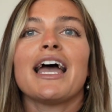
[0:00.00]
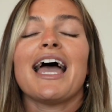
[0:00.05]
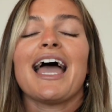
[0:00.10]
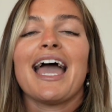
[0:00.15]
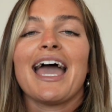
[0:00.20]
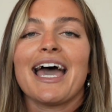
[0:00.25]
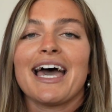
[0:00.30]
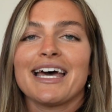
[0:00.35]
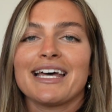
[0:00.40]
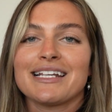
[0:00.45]

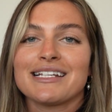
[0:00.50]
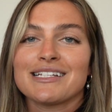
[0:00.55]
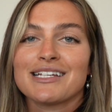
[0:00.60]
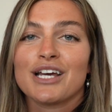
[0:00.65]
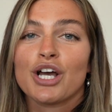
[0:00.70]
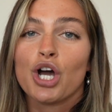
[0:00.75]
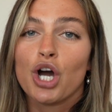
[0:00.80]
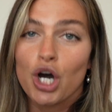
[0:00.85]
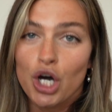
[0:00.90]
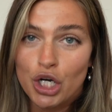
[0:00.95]
and
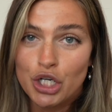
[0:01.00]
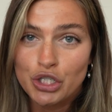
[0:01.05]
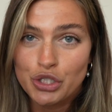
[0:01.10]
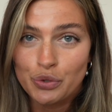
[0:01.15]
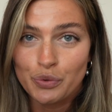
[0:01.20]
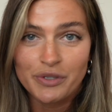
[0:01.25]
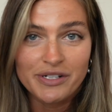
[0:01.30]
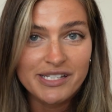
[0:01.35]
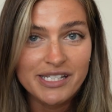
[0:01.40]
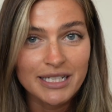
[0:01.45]

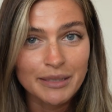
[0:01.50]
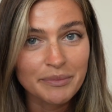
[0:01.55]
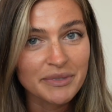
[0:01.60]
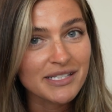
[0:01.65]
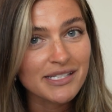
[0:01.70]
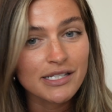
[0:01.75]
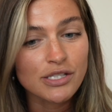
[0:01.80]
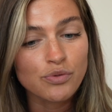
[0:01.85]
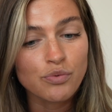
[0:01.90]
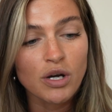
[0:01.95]
Contour
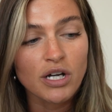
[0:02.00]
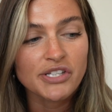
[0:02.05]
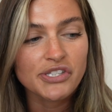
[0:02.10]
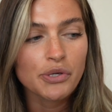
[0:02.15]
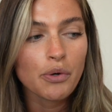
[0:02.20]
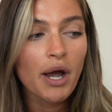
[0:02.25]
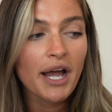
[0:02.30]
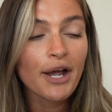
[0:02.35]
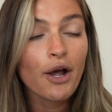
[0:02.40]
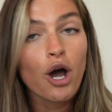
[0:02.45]
Seamless as well.
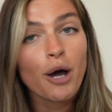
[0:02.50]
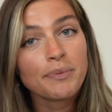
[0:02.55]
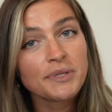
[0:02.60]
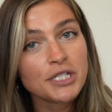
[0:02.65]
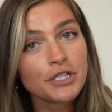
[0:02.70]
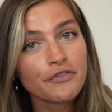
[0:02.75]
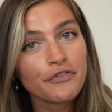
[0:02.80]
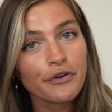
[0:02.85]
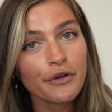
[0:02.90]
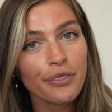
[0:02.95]
So I
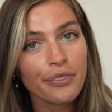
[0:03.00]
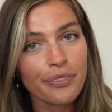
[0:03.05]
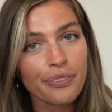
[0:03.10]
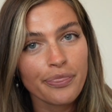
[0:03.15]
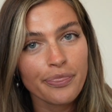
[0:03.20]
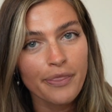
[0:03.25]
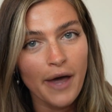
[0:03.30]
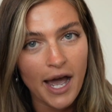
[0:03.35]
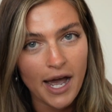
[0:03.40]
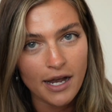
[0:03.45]
opted for
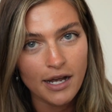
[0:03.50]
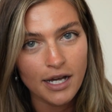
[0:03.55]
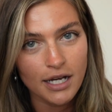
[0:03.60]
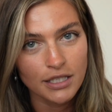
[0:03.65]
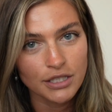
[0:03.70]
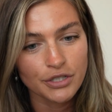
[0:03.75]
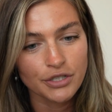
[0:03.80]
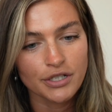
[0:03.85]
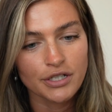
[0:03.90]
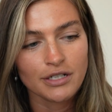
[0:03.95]
that
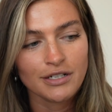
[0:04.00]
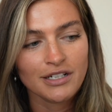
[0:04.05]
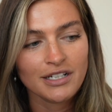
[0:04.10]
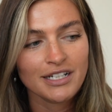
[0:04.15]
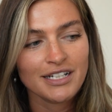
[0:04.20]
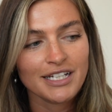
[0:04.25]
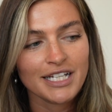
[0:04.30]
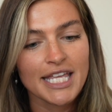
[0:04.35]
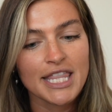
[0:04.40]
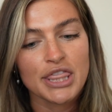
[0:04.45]
color
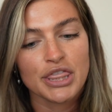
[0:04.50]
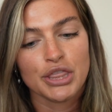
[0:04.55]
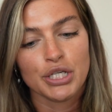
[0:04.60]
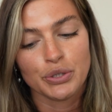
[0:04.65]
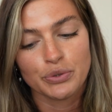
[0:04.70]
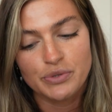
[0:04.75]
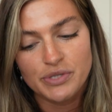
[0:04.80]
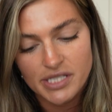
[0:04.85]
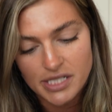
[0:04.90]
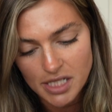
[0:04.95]
in
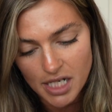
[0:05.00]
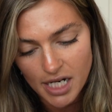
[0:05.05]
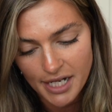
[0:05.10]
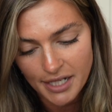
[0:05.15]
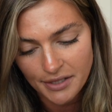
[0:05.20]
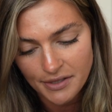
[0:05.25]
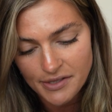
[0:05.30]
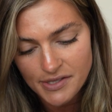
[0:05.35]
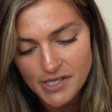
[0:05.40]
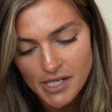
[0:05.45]
those
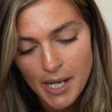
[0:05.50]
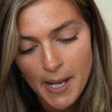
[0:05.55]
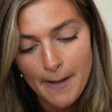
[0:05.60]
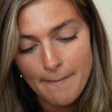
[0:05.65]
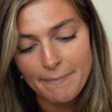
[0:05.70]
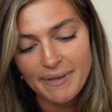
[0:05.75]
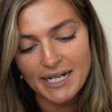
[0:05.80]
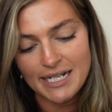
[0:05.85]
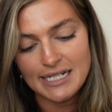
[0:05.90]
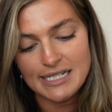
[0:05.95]
styles,
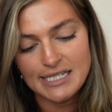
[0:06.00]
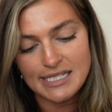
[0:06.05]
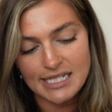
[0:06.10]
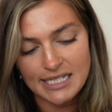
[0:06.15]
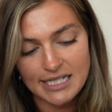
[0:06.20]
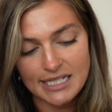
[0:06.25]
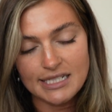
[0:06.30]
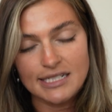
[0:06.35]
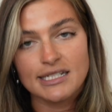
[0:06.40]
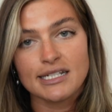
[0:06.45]
but I
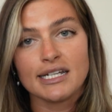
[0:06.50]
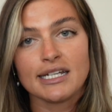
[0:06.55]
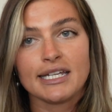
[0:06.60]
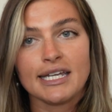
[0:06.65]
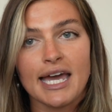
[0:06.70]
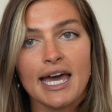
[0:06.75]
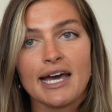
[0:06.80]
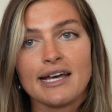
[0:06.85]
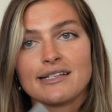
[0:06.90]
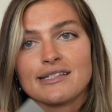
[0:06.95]
did
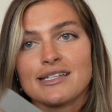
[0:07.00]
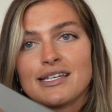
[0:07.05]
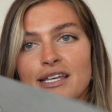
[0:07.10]
get